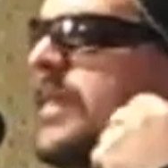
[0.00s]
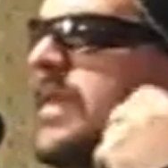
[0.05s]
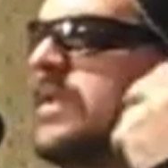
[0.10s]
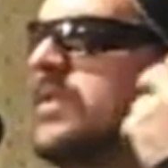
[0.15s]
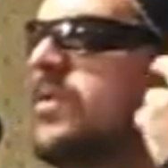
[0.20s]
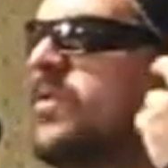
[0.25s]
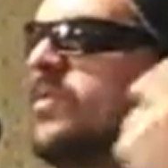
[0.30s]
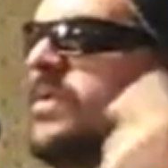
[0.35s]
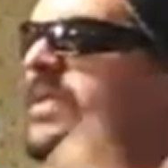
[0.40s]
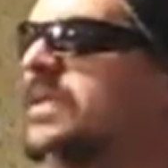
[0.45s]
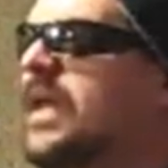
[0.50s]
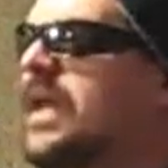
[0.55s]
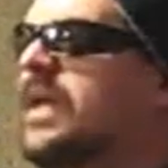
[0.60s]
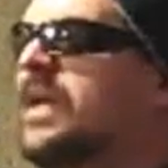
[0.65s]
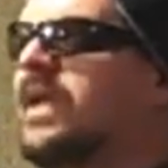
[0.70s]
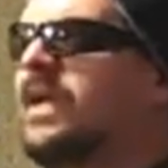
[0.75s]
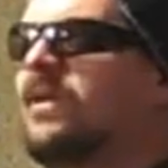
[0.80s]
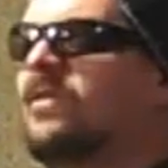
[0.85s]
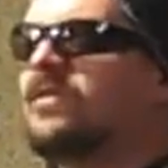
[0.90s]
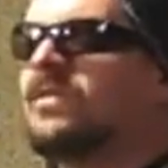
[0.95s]
so we're
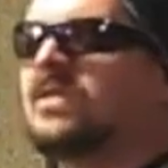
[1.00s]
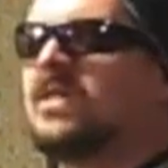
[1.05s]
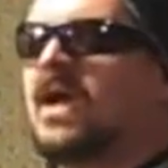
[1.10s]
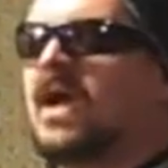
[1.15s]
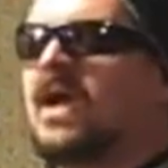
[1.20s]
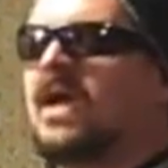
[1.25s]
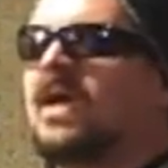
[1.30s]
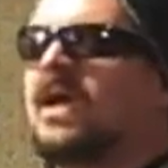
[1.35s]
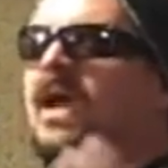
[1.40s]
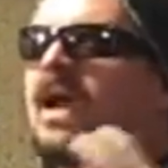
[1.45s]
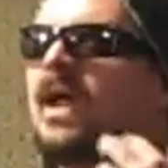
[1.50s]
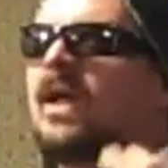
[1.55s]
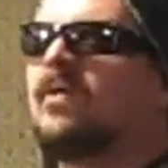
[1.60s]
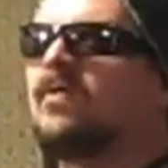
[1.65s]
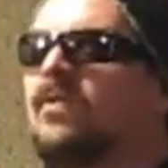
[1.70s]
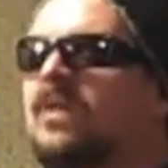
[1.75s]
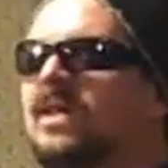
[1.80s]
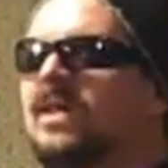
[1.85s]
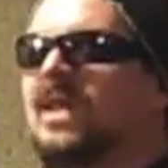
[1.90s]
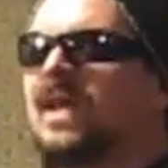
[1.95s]
standing outside, and I
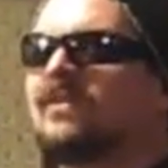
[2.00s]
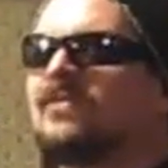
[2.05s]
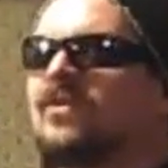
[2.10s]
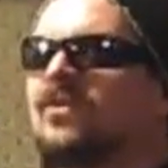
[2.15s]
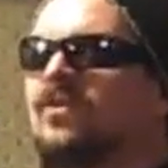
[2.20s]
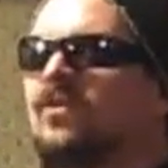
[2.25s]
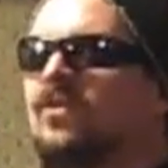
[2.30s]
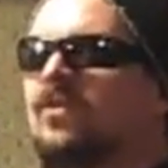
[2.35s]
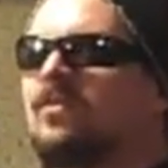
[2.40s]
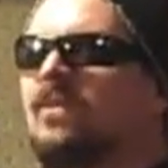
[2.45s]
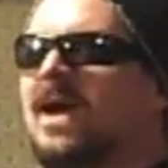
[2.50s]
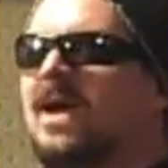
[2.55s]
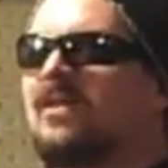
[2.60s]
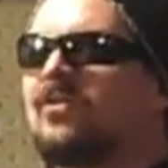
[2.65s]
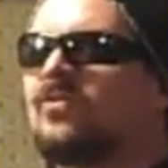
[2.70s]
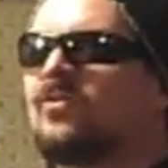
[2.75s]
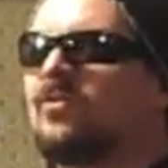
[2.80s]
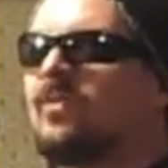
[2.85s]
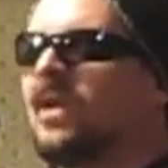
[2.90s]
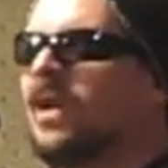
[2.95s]
really have to go to the
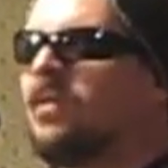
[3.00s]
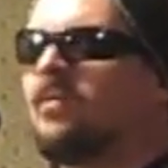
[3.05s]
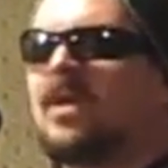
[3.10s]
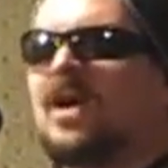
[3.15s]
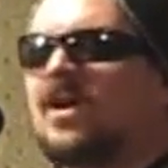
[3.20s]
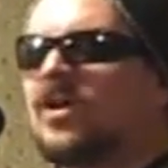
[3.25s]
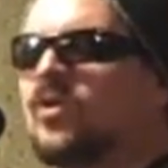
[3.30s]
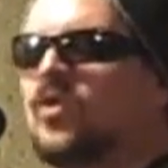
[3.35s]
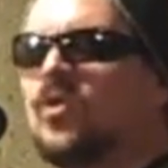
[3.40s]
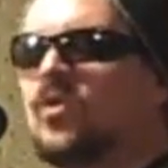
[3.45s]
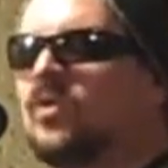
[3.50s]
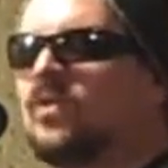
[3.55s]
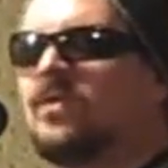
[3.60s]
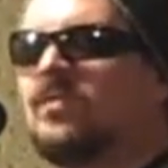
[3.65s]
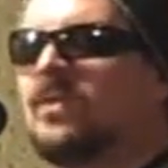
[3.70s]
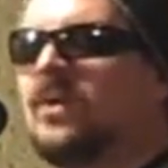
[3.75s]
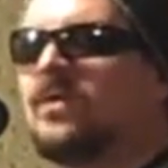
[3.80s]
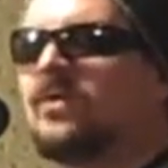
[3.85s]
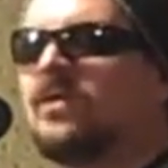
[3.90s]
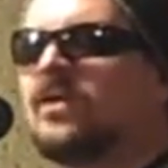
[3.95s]
bathroom, and I'm not
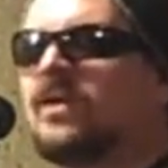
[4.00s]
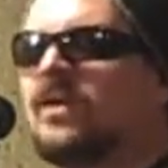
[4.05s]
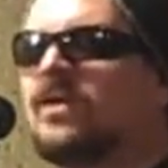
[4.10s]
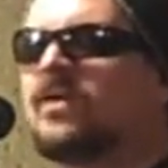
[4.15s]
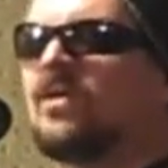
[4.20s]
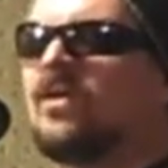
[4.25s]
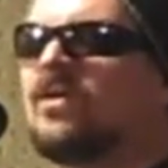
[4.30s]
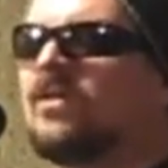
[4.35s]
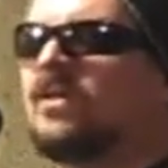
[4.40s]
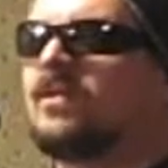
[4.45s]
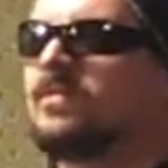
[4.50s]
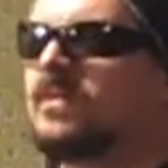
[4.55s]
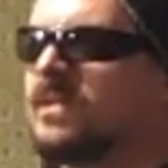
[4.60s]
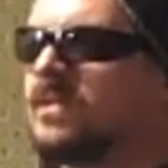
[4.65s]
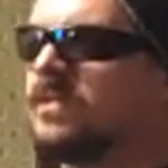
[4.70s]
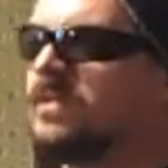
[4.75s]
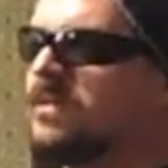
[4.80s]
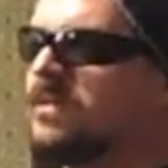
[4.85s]
cool about it at all. I'm